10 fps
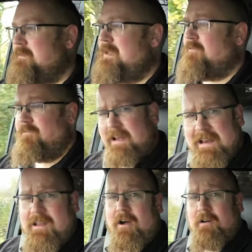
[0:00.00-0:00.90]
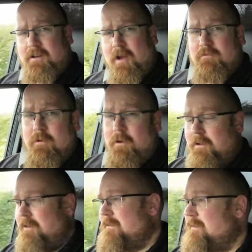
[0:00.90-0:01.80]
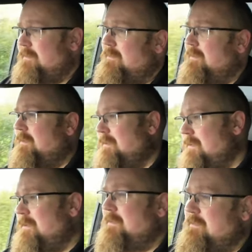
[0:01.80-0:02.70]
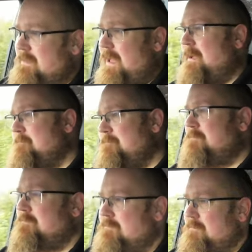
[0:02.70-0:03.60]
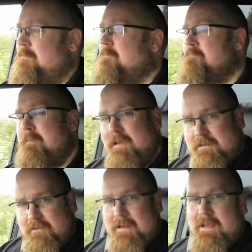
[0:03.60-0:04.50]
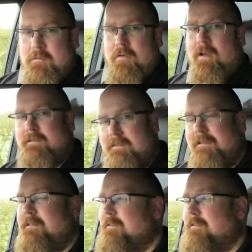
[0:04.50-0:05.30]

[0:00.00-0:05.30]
you really can't go wrong. Yeah, massively impressed.